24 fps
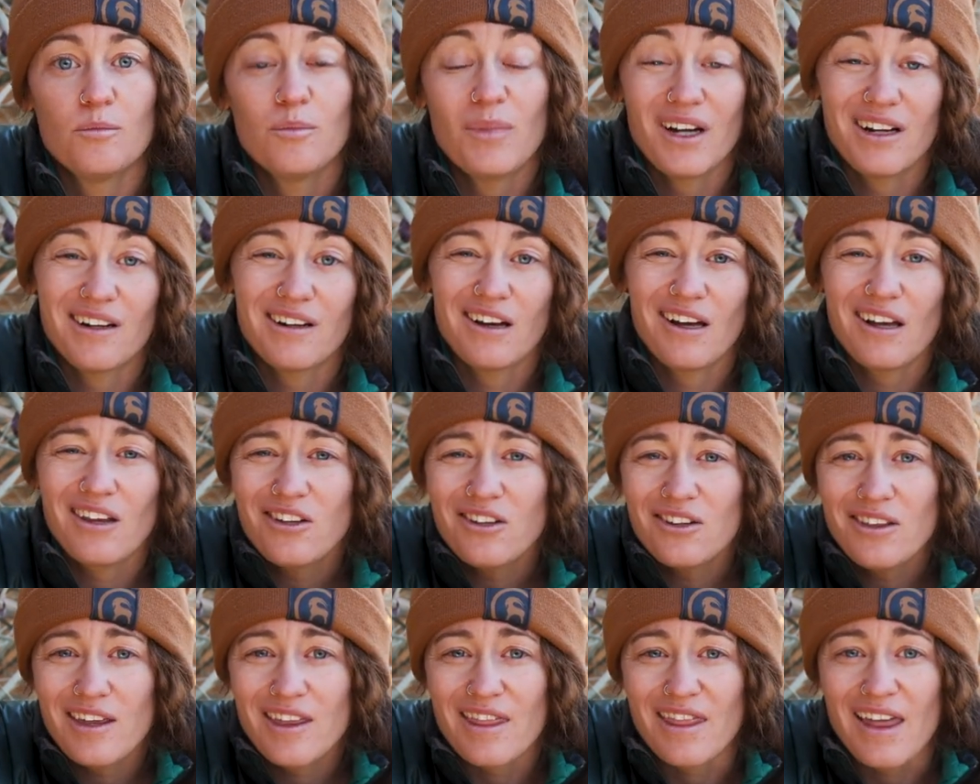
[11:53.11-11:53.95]
But
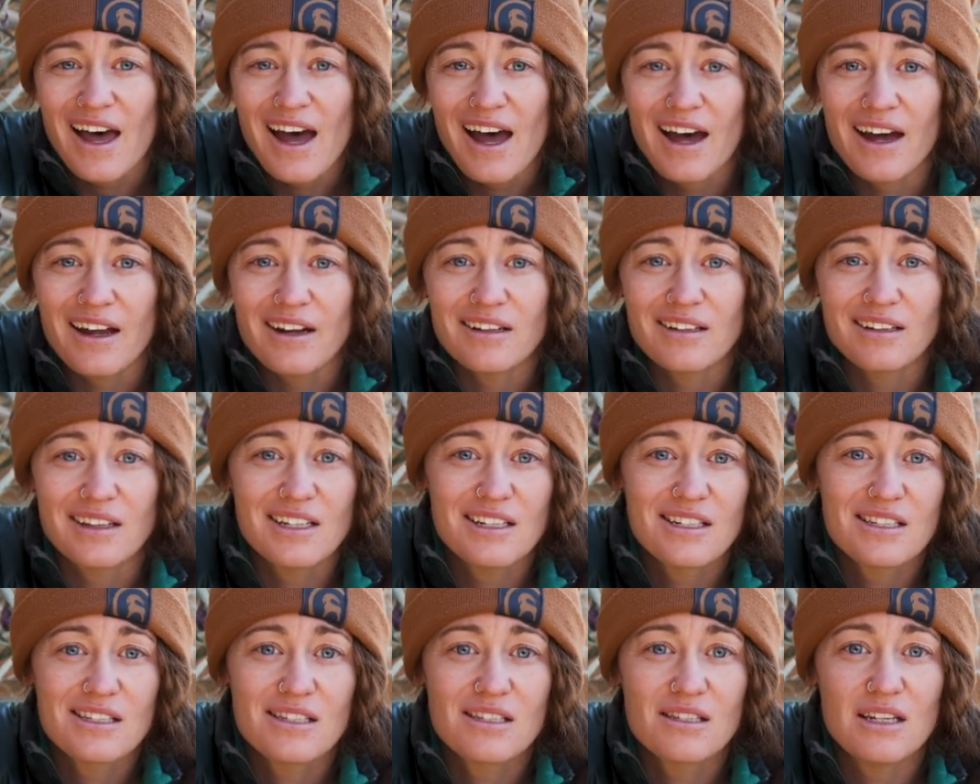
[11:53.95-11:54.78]
other than that,
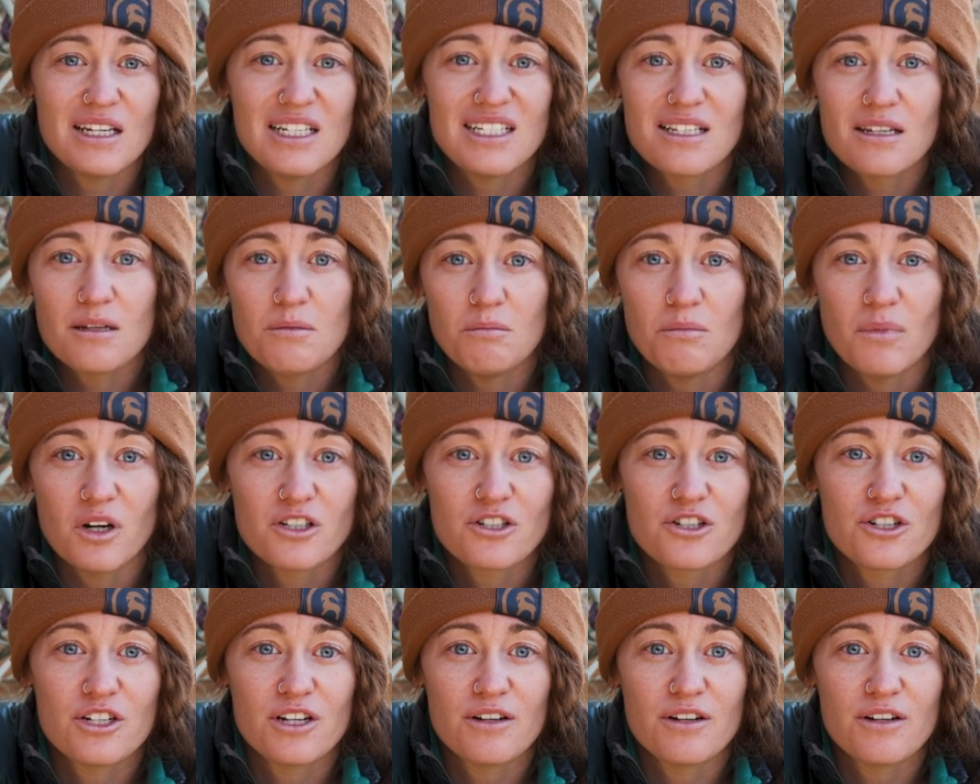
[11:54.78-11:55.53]
this isn't much